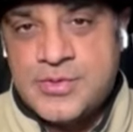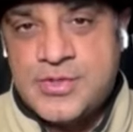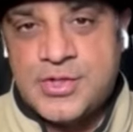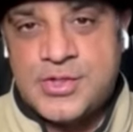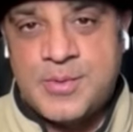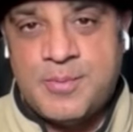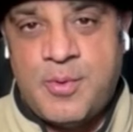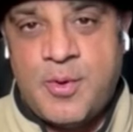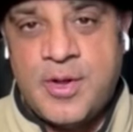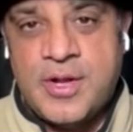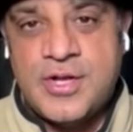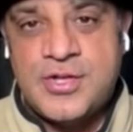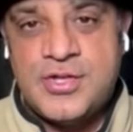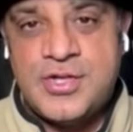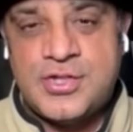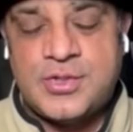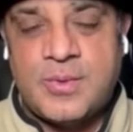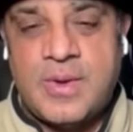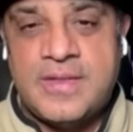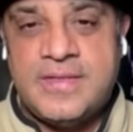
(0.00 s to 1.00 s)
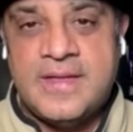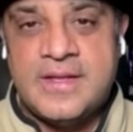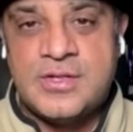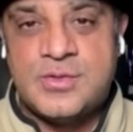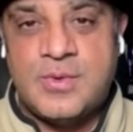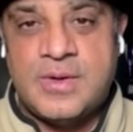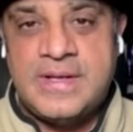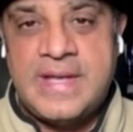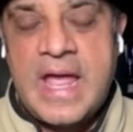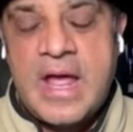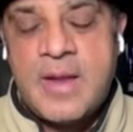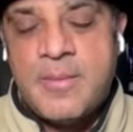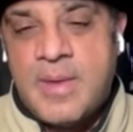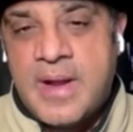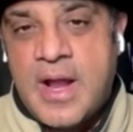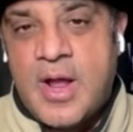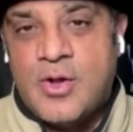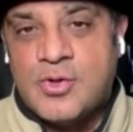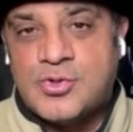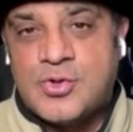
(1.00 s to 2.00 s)
Sure, he was disappointed just the way things went
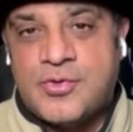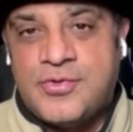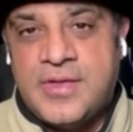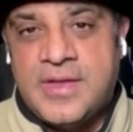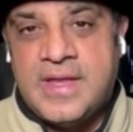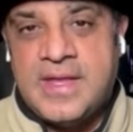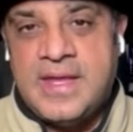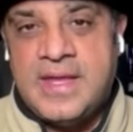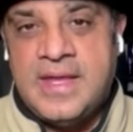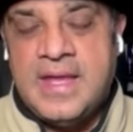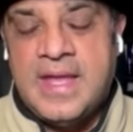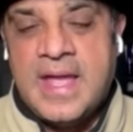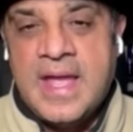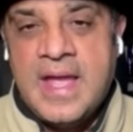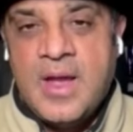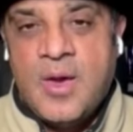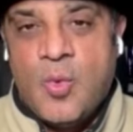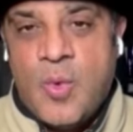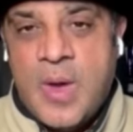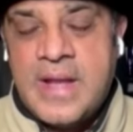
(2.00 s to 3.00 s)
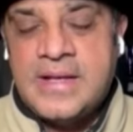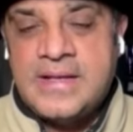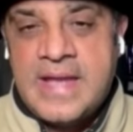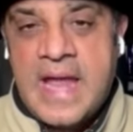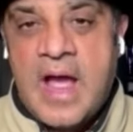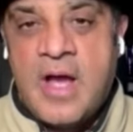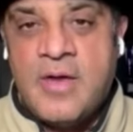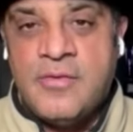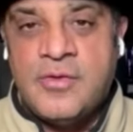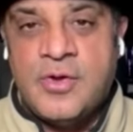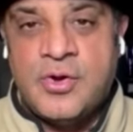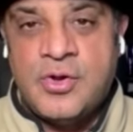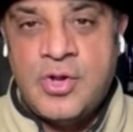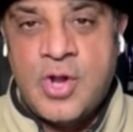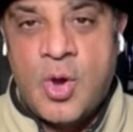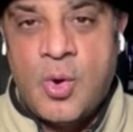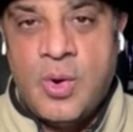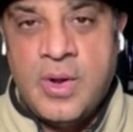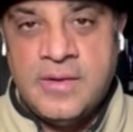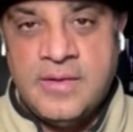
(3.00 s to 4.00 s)
down, but I also think he went down there
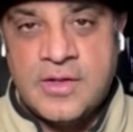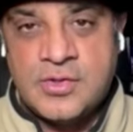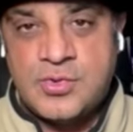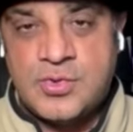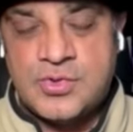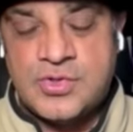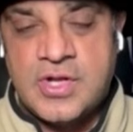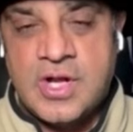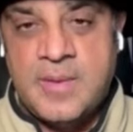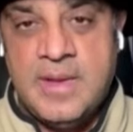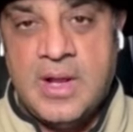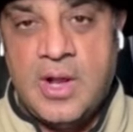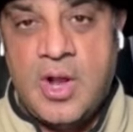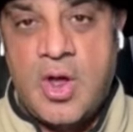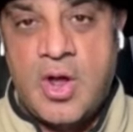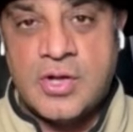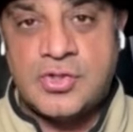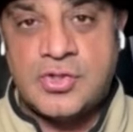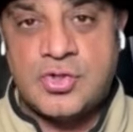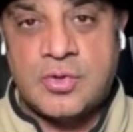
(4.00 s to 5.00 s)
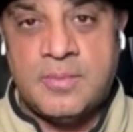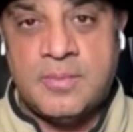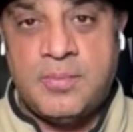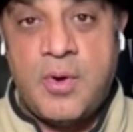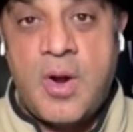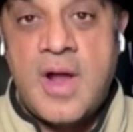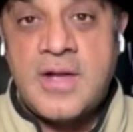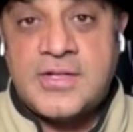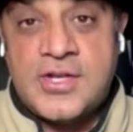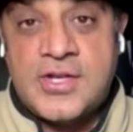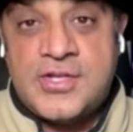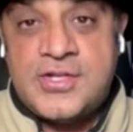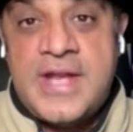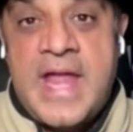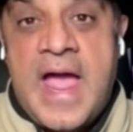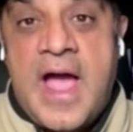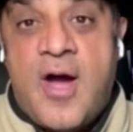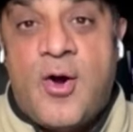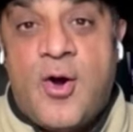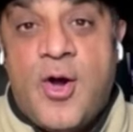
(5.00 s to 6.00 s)
knowing this was going to be a long-term
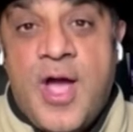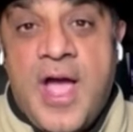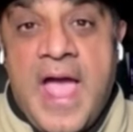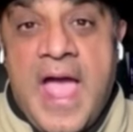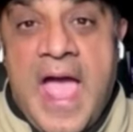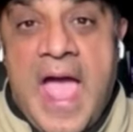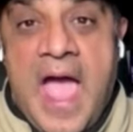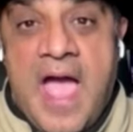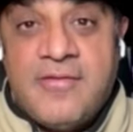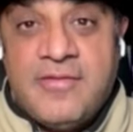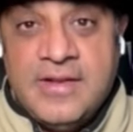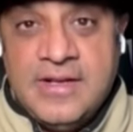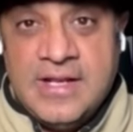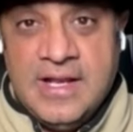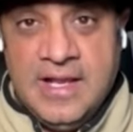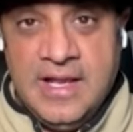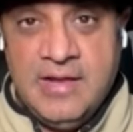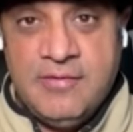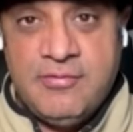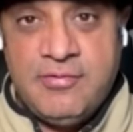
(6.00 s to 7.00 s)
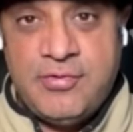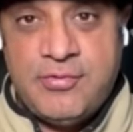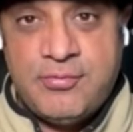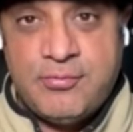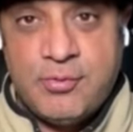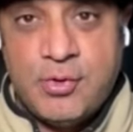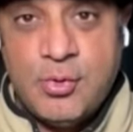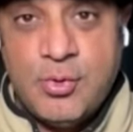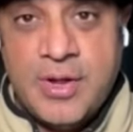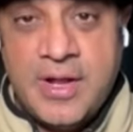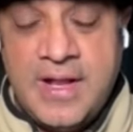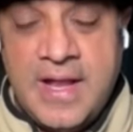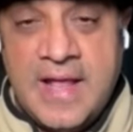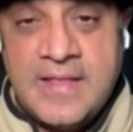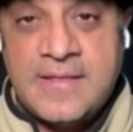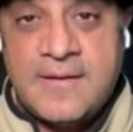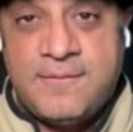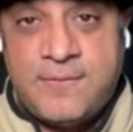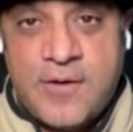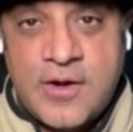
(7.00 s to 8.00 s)
process. Now, having to live through
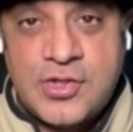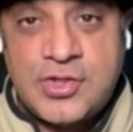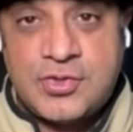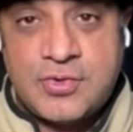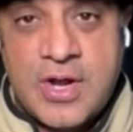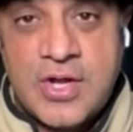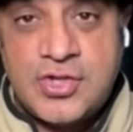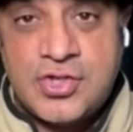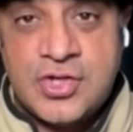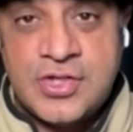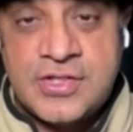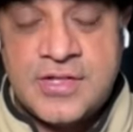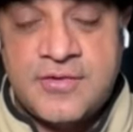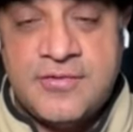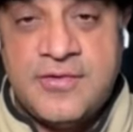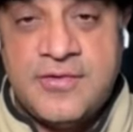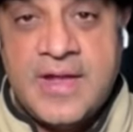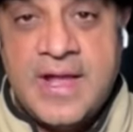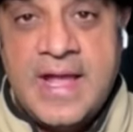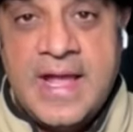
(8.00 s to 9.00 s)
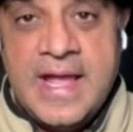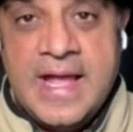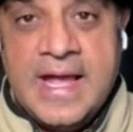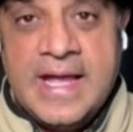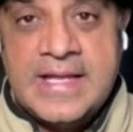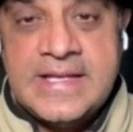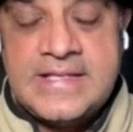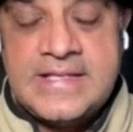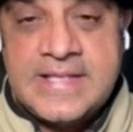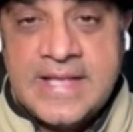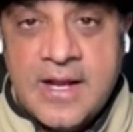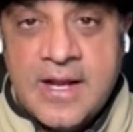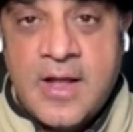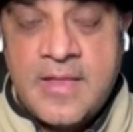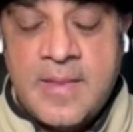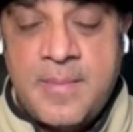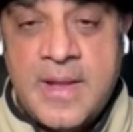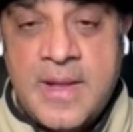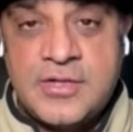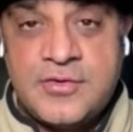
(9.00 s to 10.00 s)
it and the frustrations of
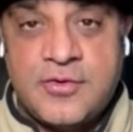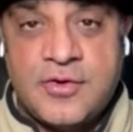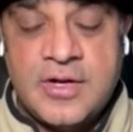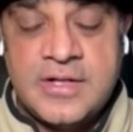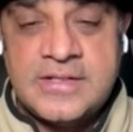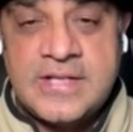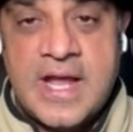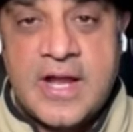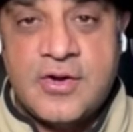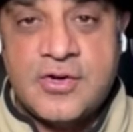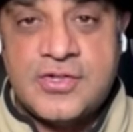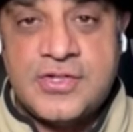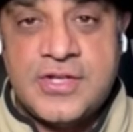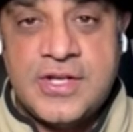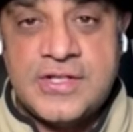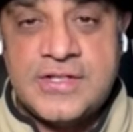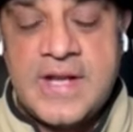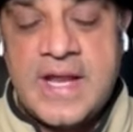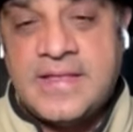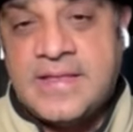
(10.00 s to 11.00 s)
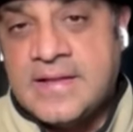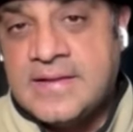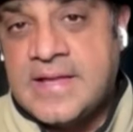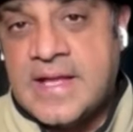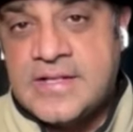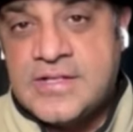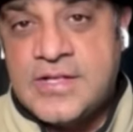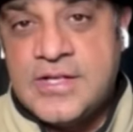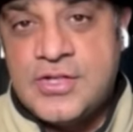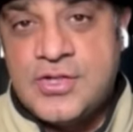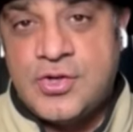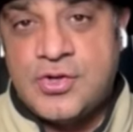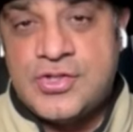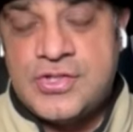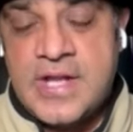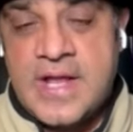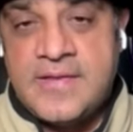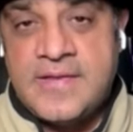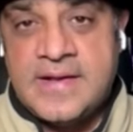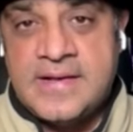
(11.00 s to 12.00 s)
sitting on the bench for an entire season, I think that's
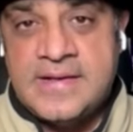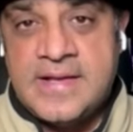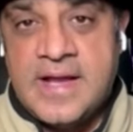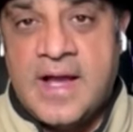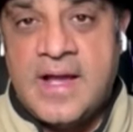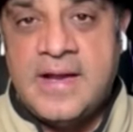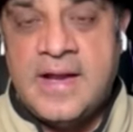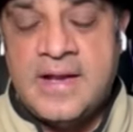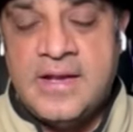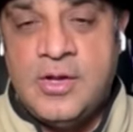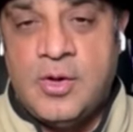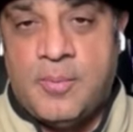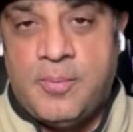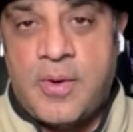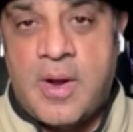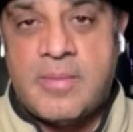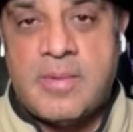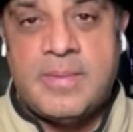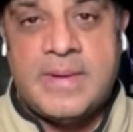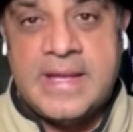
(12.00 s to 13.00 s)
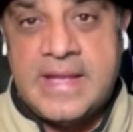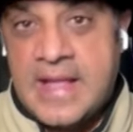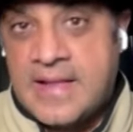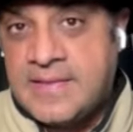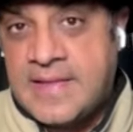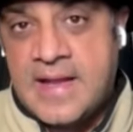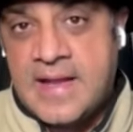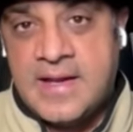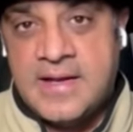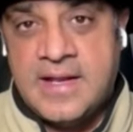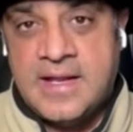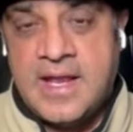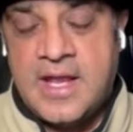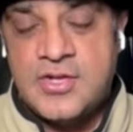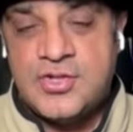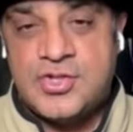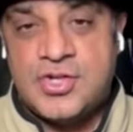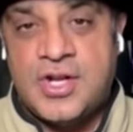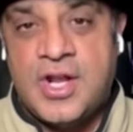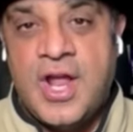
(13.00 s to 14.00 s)
easier said than done, and you'll probably get that
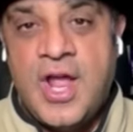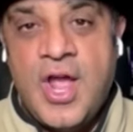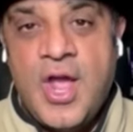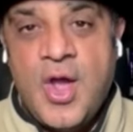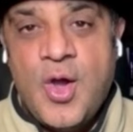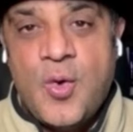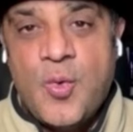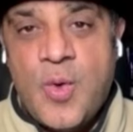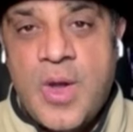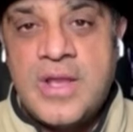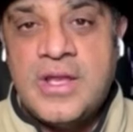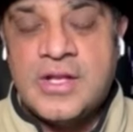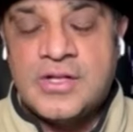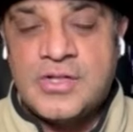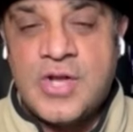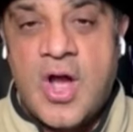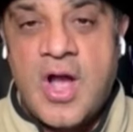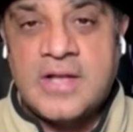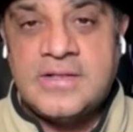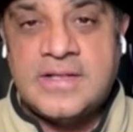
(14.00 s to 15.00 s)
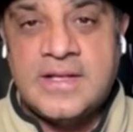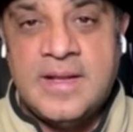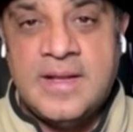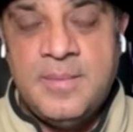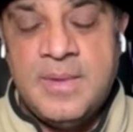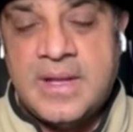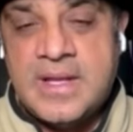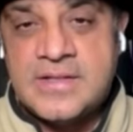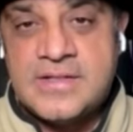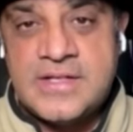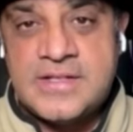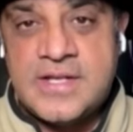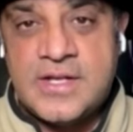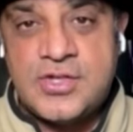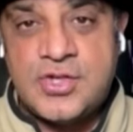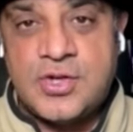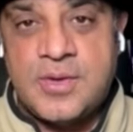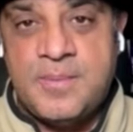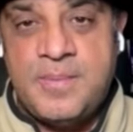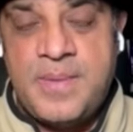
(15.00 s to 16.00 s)
indication when you talk to him because
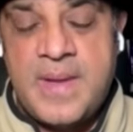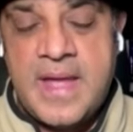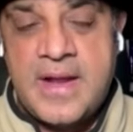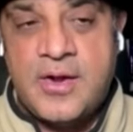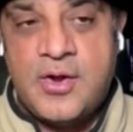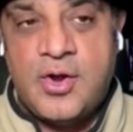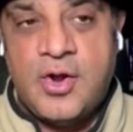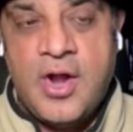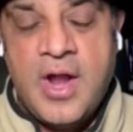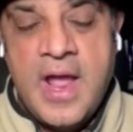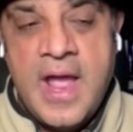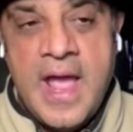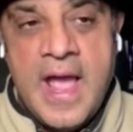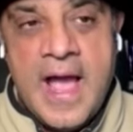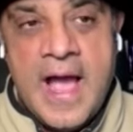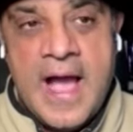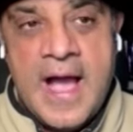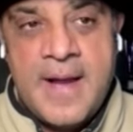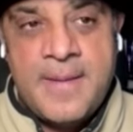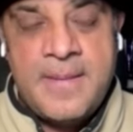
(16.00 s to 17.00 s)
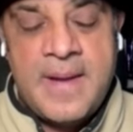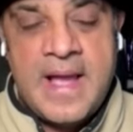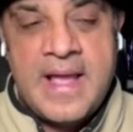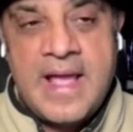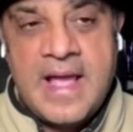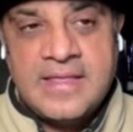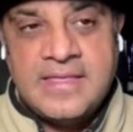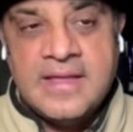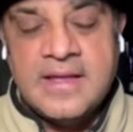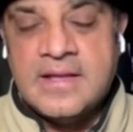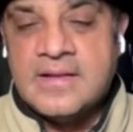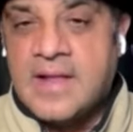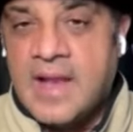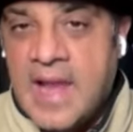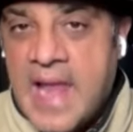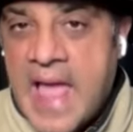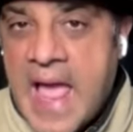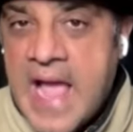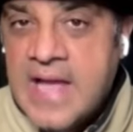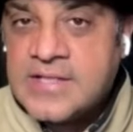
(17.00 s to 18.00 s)
he's such a competitor. I think in
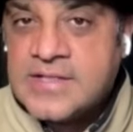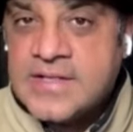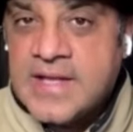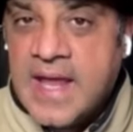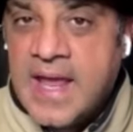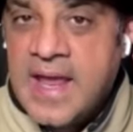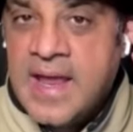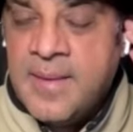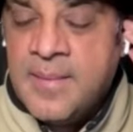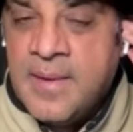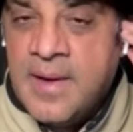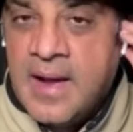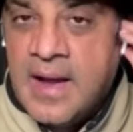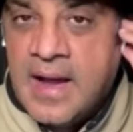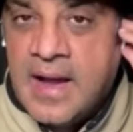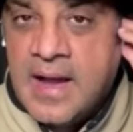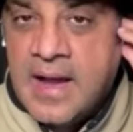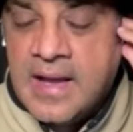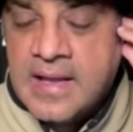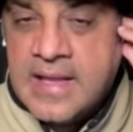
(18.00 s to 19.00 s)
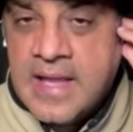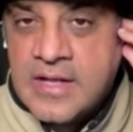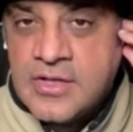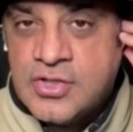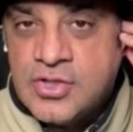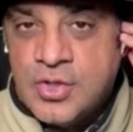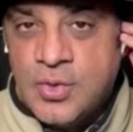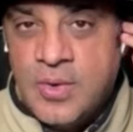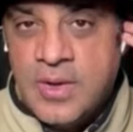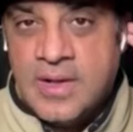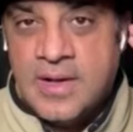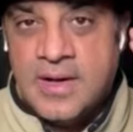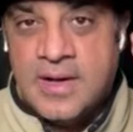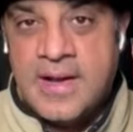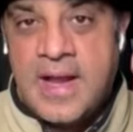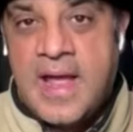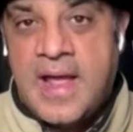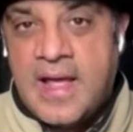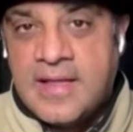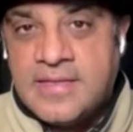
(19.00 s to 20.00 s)
the last game against New
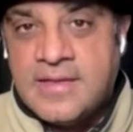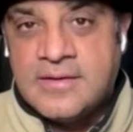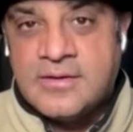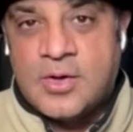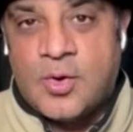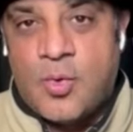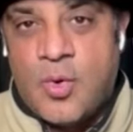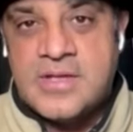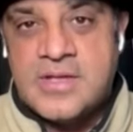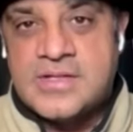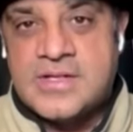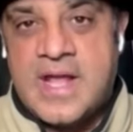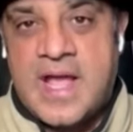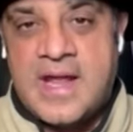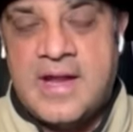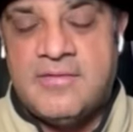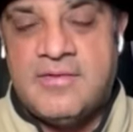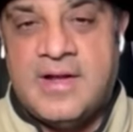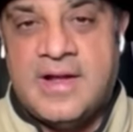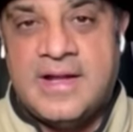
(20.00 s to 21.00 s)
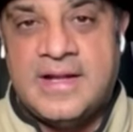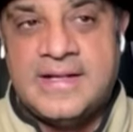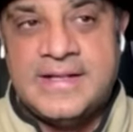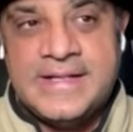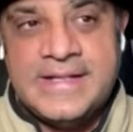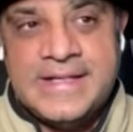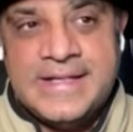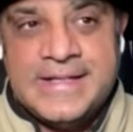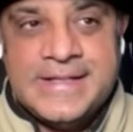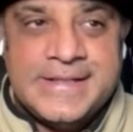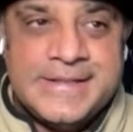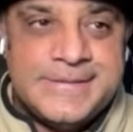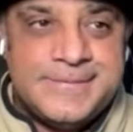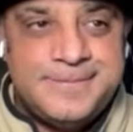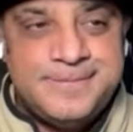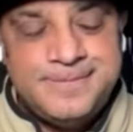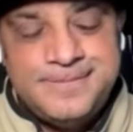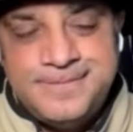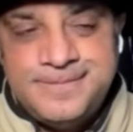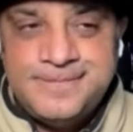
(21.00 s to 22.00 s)
England, I think there was kind of a
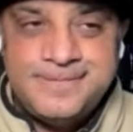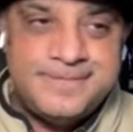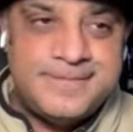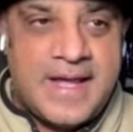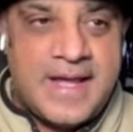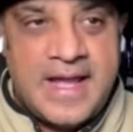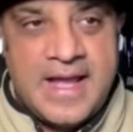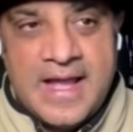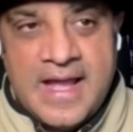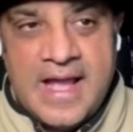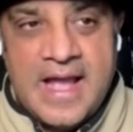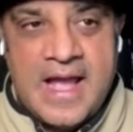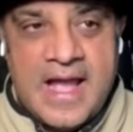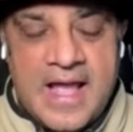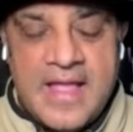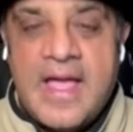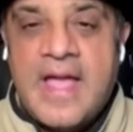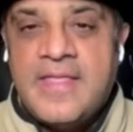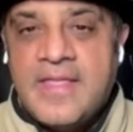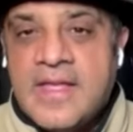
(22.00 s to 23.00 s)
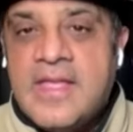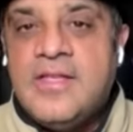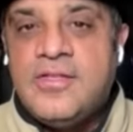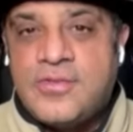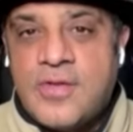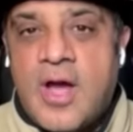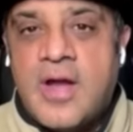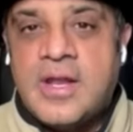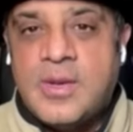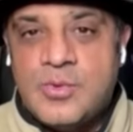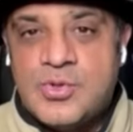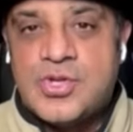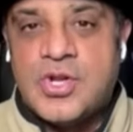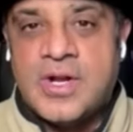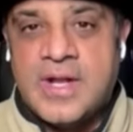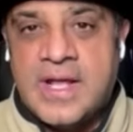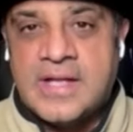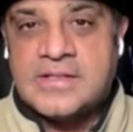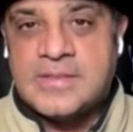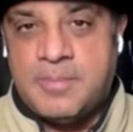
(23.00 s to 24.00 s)
I think he thought he
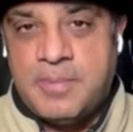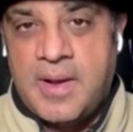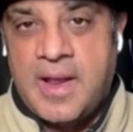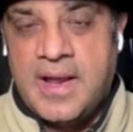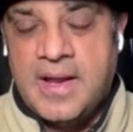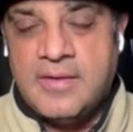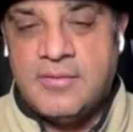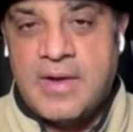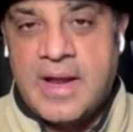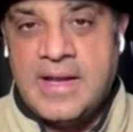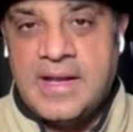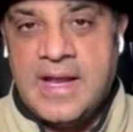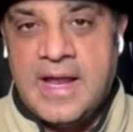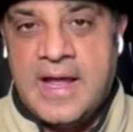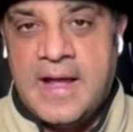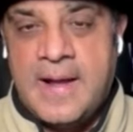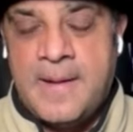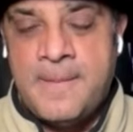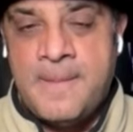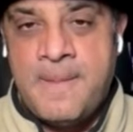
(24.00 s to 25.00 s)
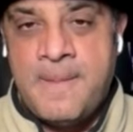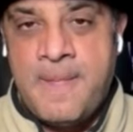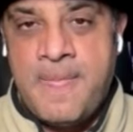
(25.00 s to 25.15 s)
was going to get to play, right?